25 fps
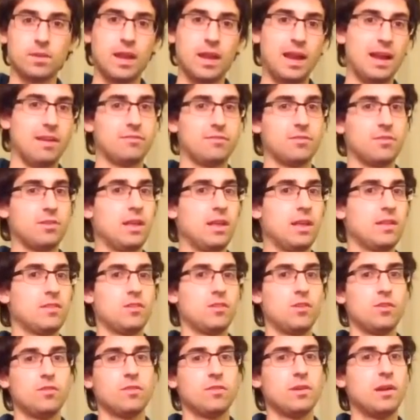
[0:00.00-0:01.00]
After that's
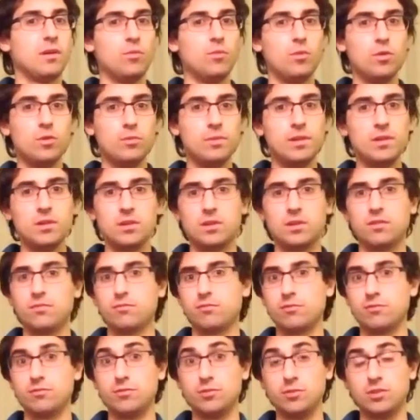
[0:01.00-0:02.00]
over, I will be looking
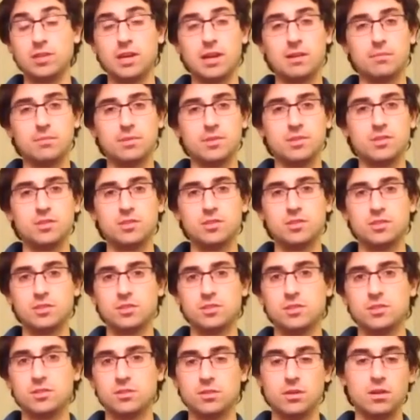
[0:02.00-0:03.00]
for full-time
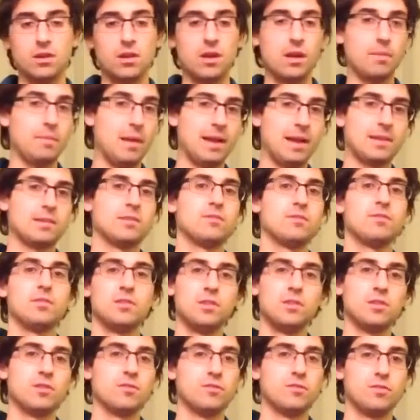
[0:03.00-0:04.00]
positions. Uh, I'm actively
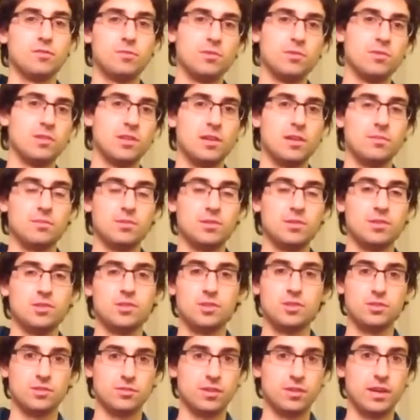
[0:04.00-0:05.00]
looking for full-time
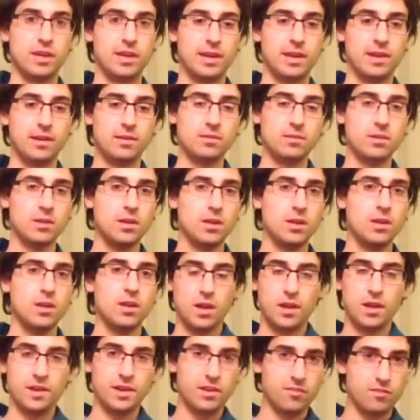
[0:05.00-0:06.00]
positions right now.
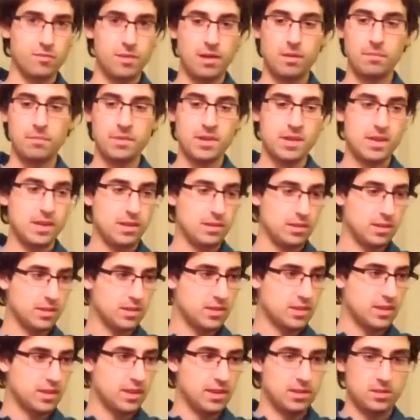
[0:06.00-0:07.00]
Enough about me,
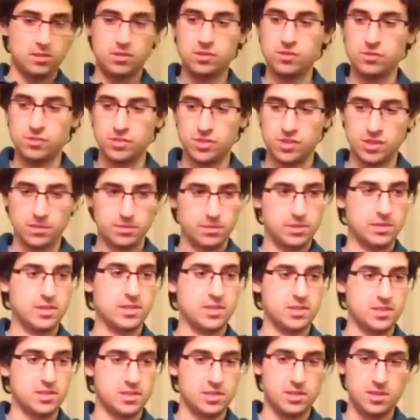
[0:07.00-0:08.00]
let's get to some of
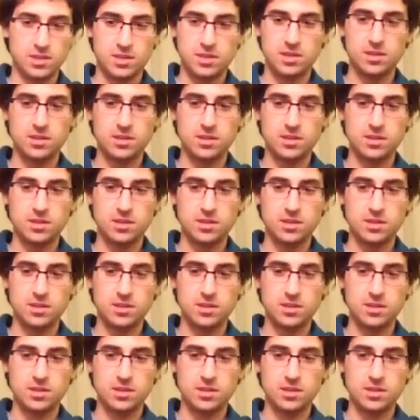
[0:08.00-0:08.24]
this